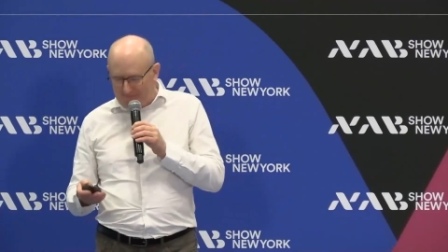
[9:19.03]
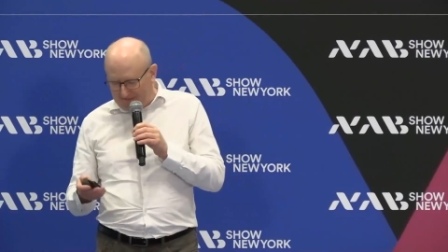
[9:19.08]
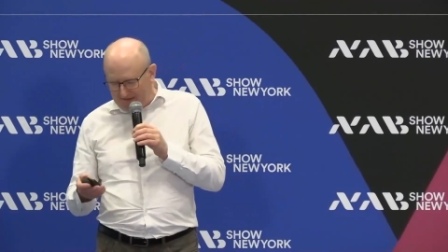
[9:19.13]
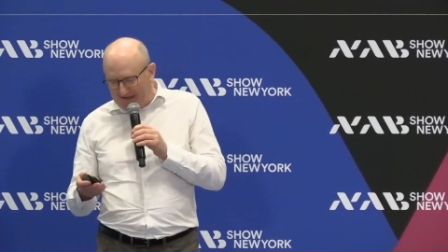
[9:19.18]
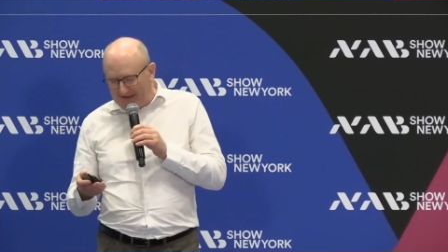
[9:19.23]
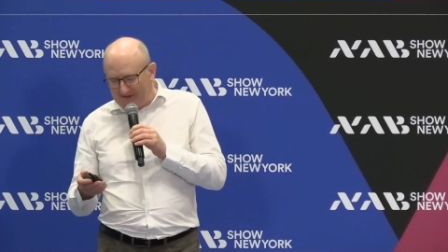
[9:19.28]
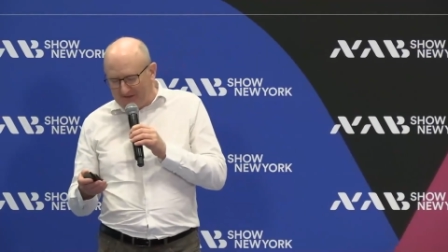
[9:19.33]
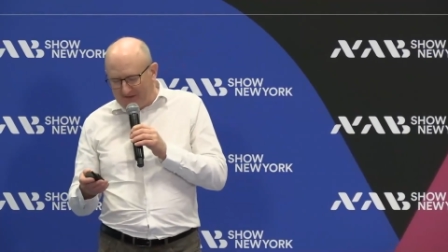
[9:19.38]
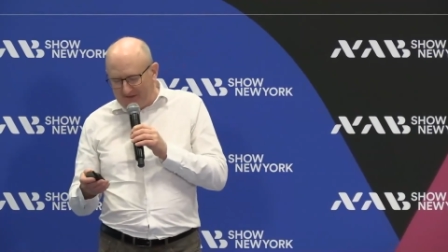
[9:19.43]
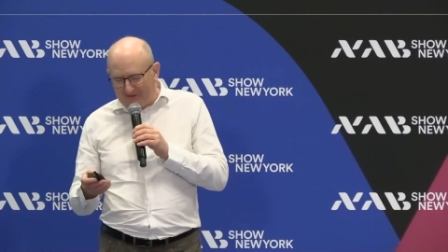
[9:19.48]

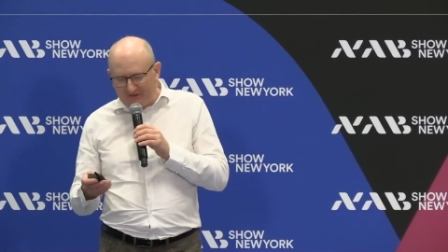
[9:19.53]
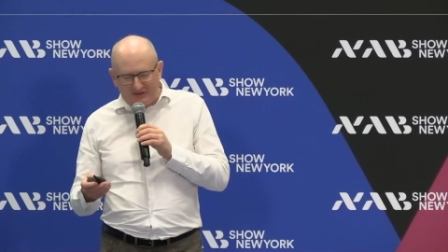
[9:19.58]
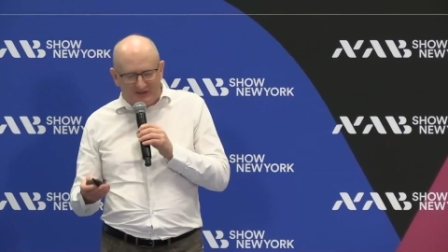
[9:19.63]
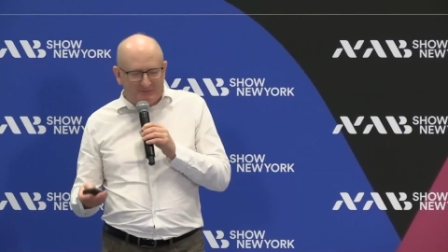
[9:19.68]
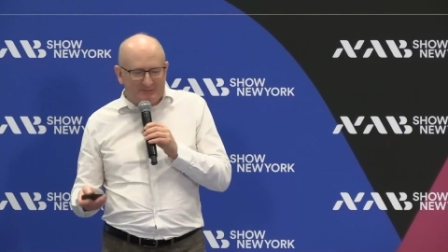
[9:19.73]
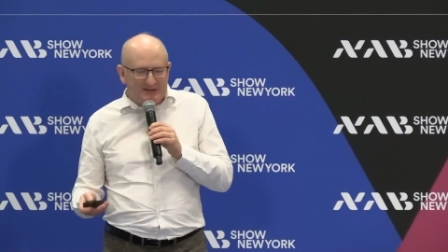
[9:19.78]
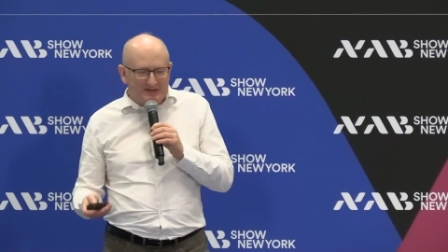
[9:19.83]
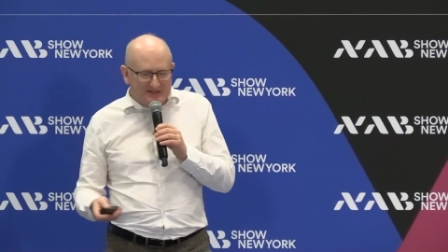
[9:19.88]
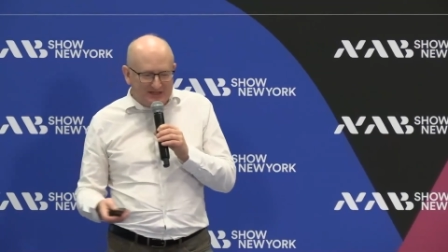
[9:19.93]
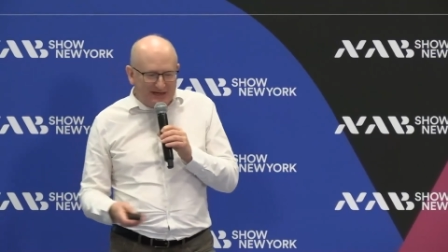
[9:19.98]
There are
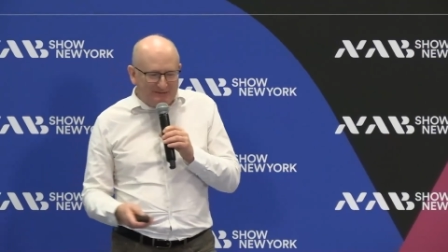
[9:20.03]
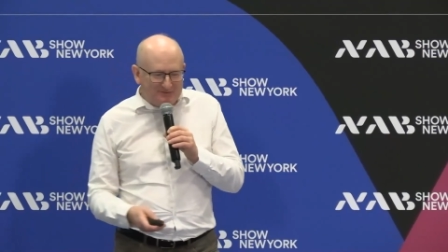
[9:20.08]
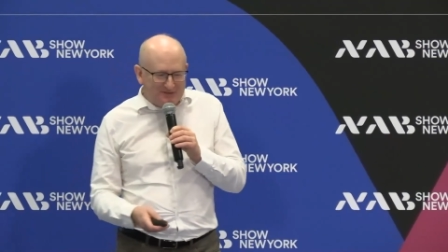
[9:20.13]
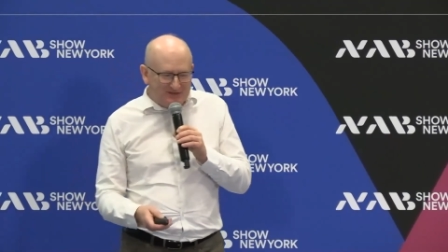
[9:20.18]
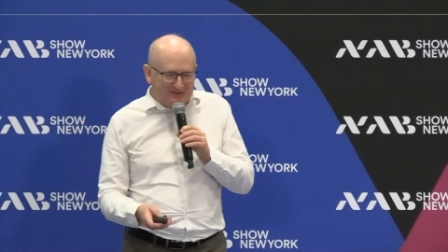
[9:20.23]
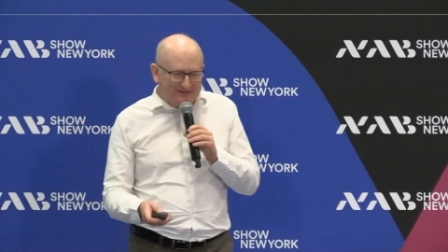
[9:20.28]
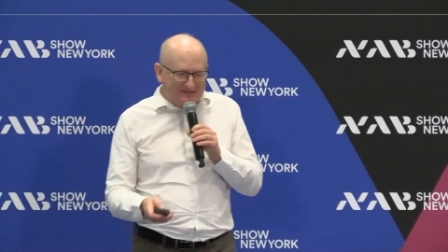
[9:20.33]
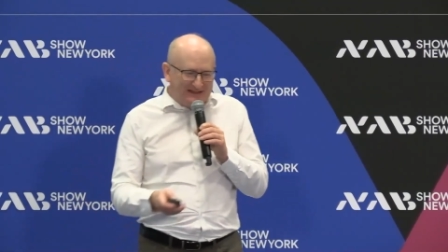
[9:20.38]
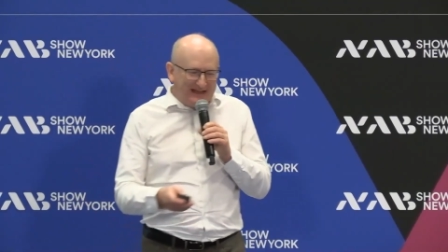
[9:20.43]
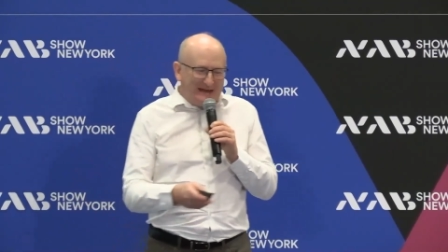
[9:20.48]
some
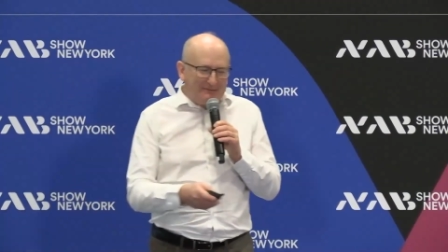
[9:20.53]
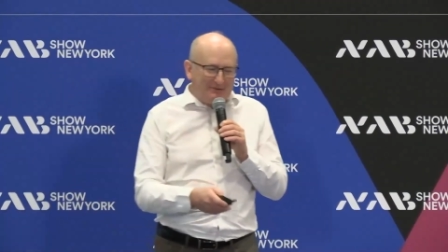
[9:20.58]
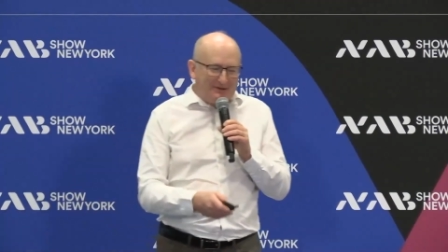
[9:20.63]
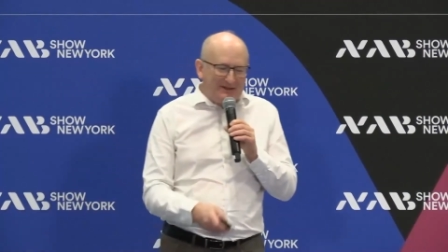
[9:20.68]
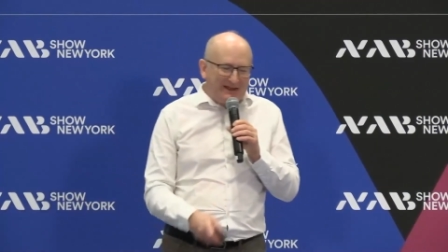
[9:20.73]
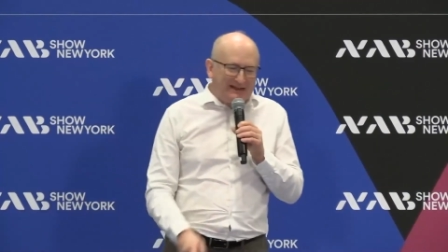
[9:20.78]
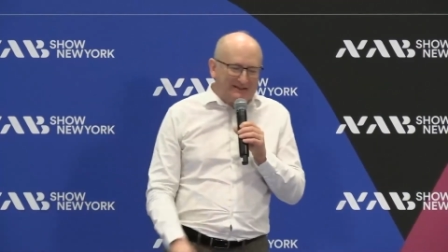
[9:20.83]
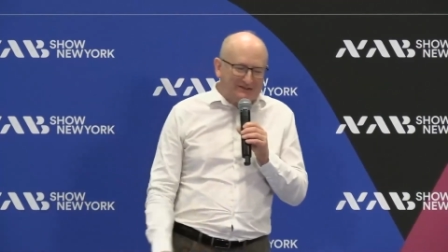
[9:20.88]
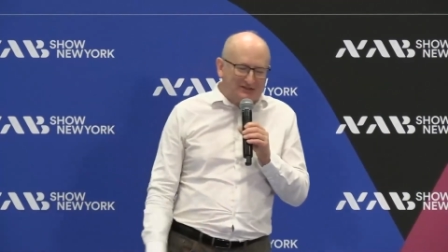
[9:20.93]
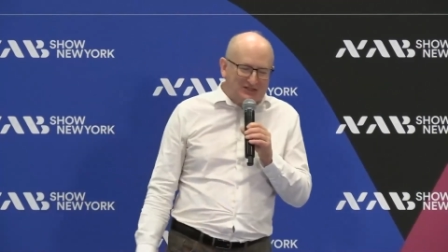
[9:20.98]
exceptions there,
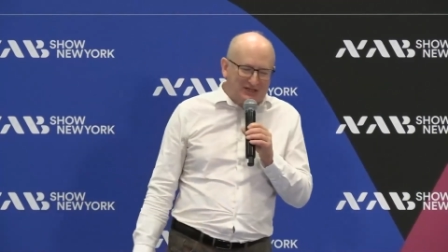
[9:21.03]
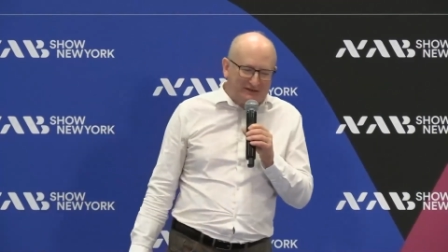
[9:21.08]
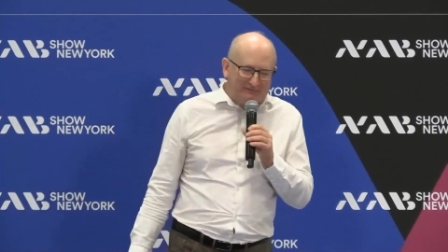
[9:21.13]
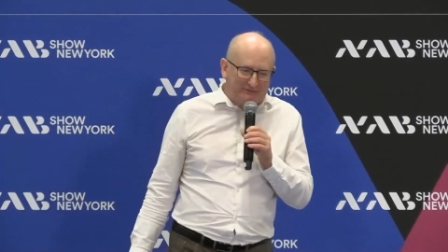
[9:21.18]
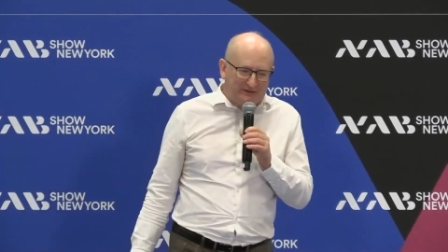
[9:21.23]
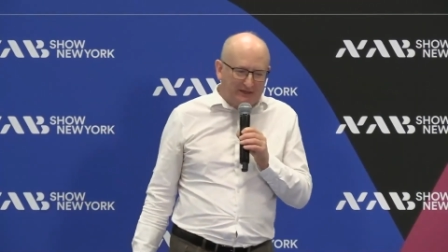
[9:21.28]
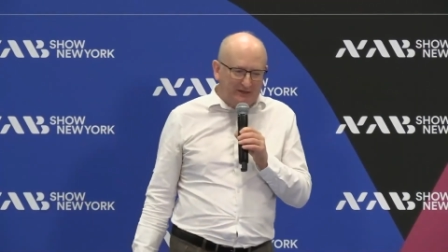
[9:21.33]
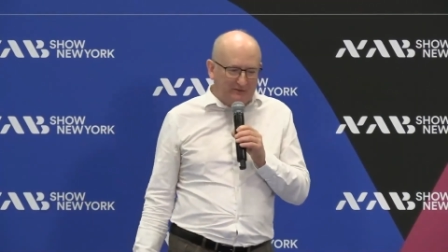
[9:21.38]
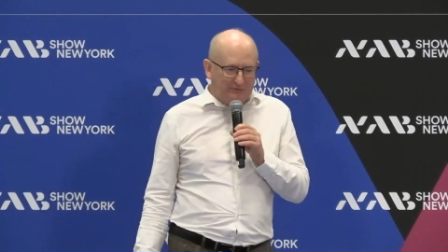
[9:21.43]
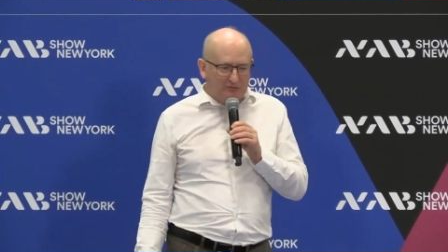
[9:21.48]
but that's
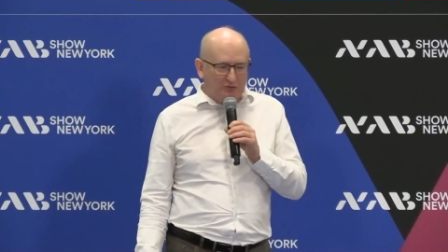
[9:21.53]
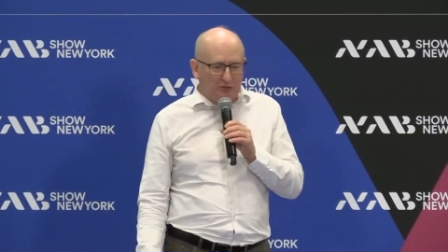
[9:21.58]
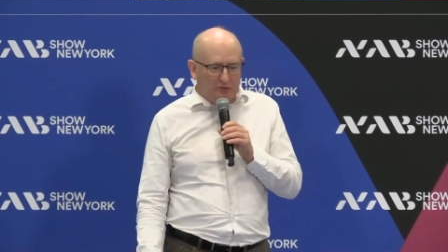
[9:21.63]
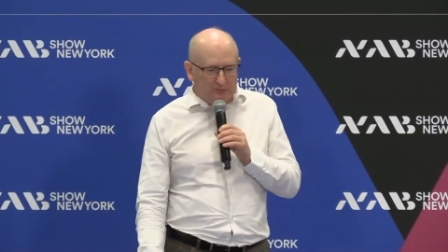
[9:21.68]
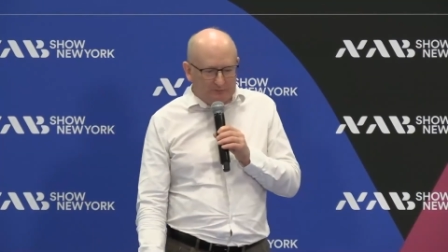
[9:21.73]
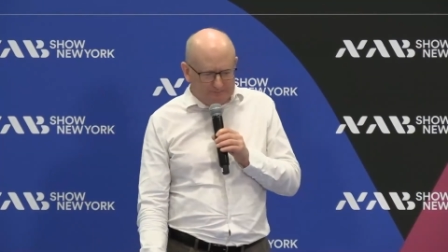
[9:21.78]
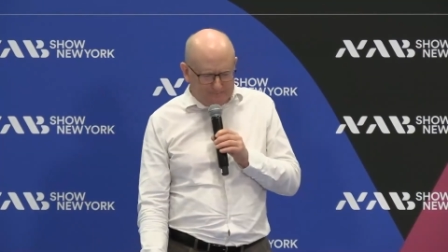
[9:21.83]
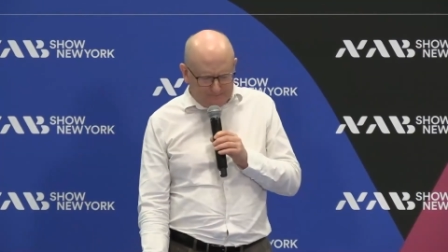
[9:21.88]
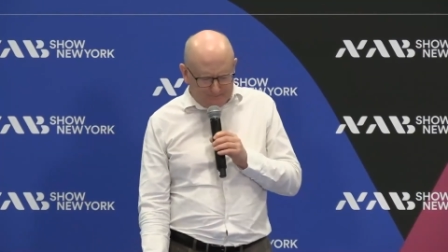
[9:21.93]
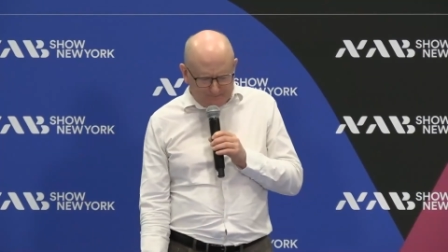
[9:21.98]
generally the
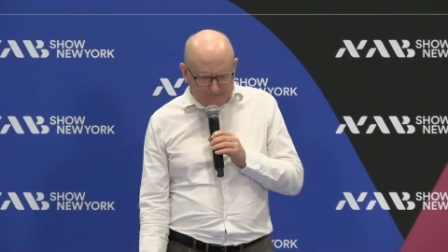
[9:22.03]
rule.